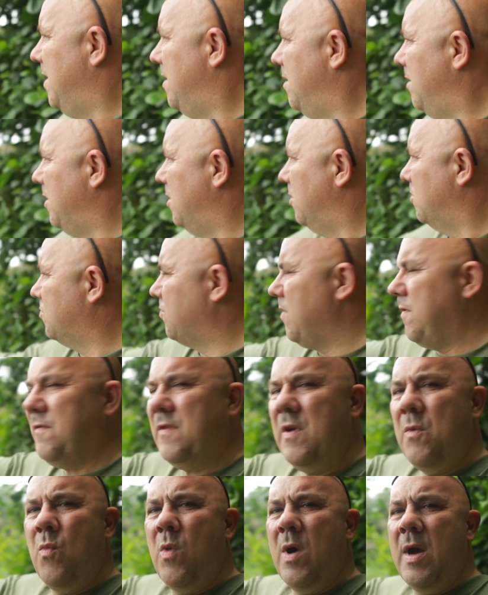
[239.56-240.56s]
mean, look, you've got
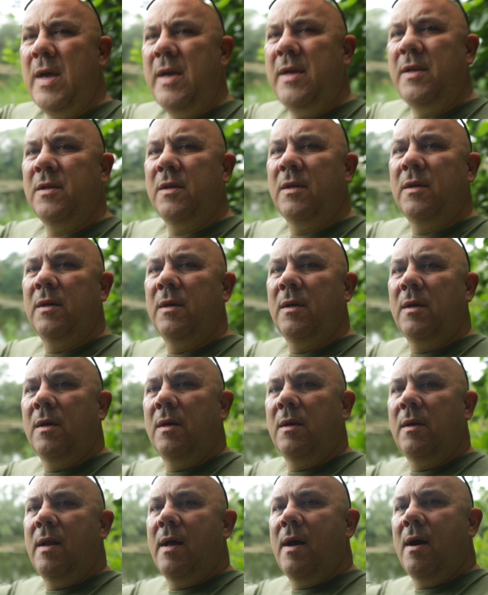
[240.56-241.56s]
drifting weed
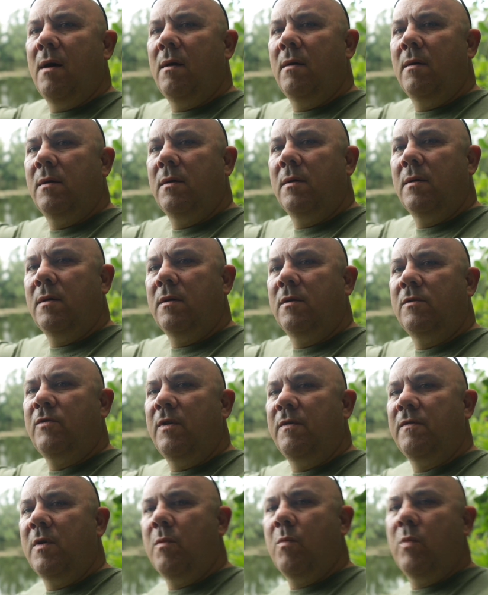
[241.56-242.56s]
now.
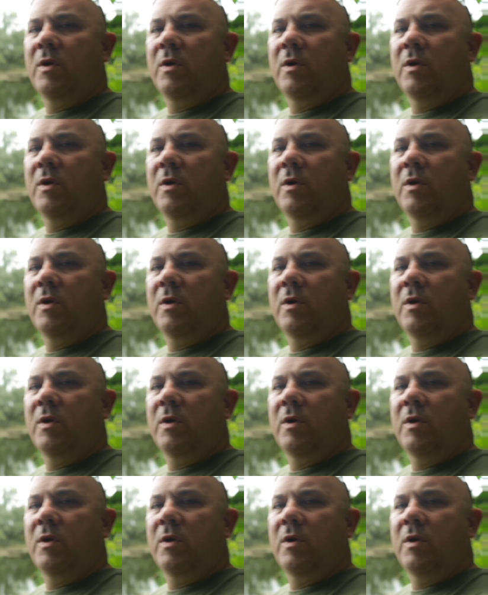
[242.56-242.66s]
Drifting